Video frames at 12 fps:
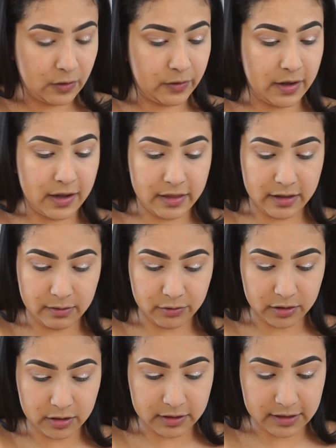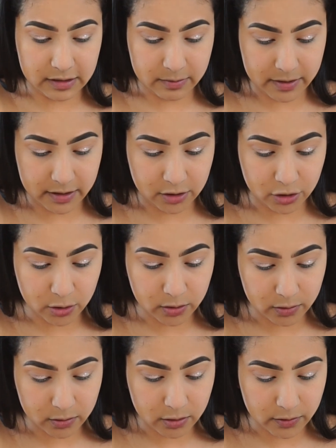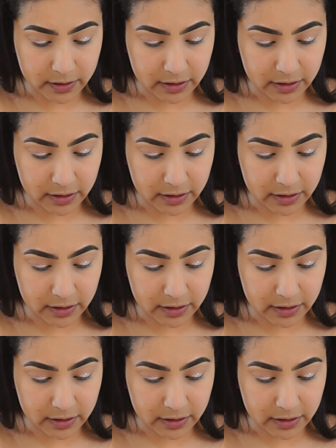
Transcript: Okay, and then I'm just going to take my duo glue.